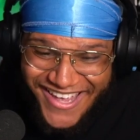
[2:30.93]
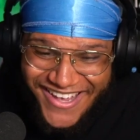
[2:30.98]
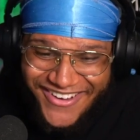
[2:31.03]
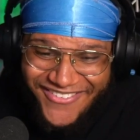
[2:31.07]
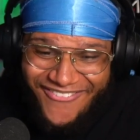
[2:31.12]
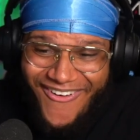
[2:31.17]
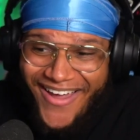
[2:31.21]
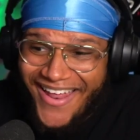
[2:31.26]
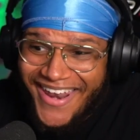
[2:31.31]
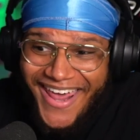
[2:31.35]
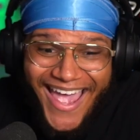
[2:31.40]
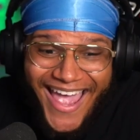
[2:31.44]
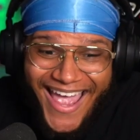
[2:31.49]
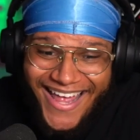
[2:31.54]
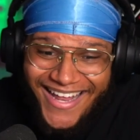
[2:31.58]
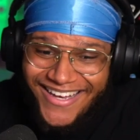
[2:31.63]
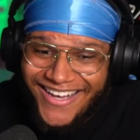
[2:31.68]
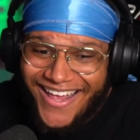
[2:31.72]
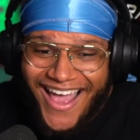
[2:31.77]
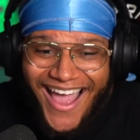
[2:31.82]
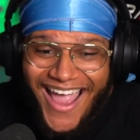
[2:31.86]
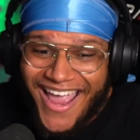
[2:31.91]
Why not?
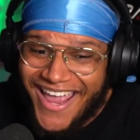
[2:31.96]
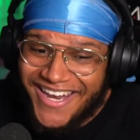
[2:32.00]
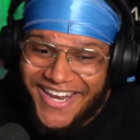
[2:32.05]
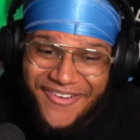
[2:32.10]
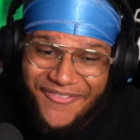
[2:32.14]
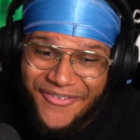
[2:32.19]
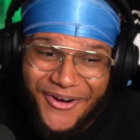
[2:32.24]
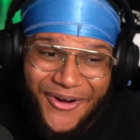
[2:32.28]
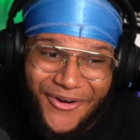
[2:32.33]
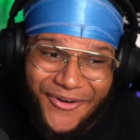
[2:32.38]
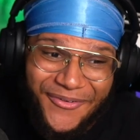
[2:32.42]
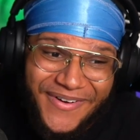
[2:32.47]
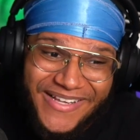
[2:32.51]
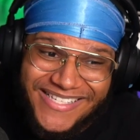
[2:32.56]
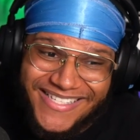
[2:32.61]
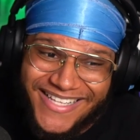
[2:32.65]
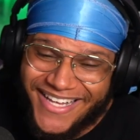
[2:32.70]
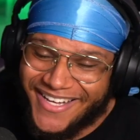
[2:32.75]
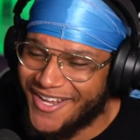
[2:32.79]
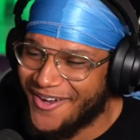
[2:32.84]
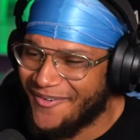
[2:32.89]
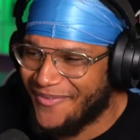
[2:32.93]
I ain't even gonna reach
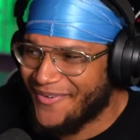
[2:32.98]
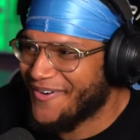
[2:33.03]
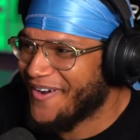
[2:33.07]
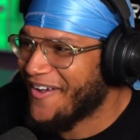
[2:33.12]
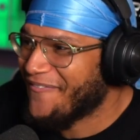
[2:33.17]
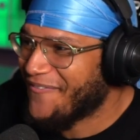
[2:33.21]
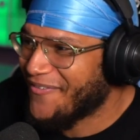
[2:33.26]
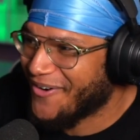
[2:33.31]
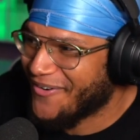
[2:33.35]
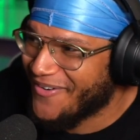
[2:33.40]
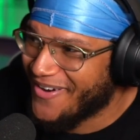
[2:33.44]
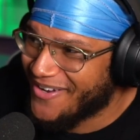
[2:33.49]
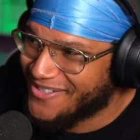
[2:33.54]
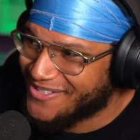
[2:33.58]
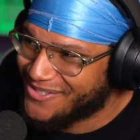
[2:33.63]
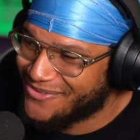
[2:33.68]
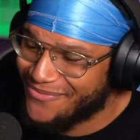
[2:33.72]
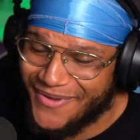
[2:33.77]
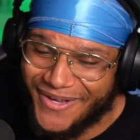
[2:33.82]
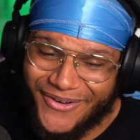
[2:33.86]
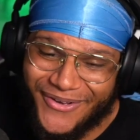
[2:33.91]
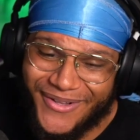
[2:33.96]
that number. I fuck around
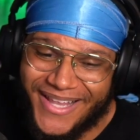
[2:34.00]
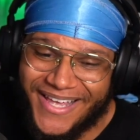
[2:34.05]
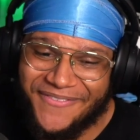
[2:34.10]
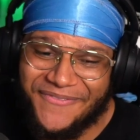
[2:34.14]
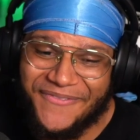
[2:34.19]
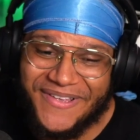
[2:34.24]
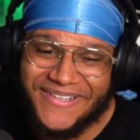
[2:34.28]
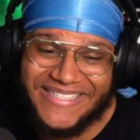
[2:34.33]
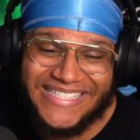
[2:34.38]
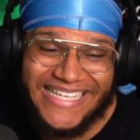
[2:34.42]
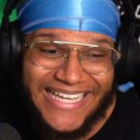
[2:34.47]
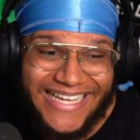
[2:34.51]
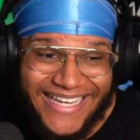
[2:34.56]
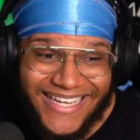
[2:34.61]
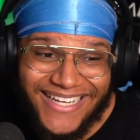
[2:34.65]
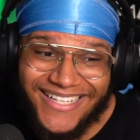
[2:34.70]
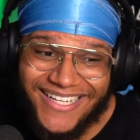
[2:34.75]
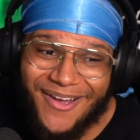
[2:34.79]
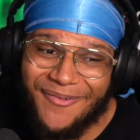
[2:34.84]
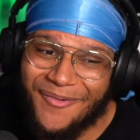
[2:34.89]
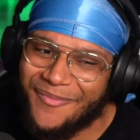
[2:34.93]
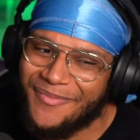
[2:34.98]
swing on like
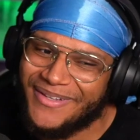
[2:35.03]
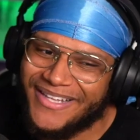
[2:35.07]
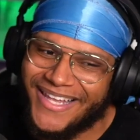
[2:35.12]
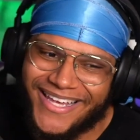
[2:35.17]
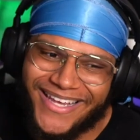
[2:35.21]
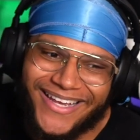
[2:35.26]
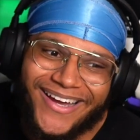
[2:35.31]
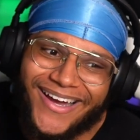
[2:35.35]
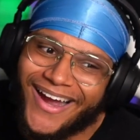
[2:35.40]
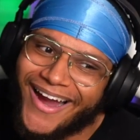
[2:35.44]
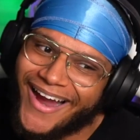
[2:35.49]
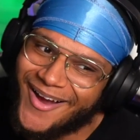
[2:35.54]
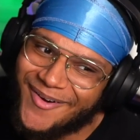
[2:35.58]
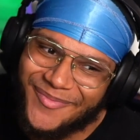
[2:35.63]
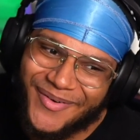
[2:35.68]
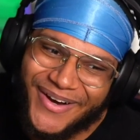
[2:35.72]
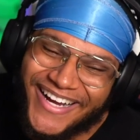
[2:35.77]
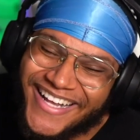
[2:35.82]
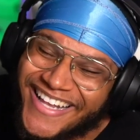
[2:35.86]
15. I'm gonna be like, all right, bro.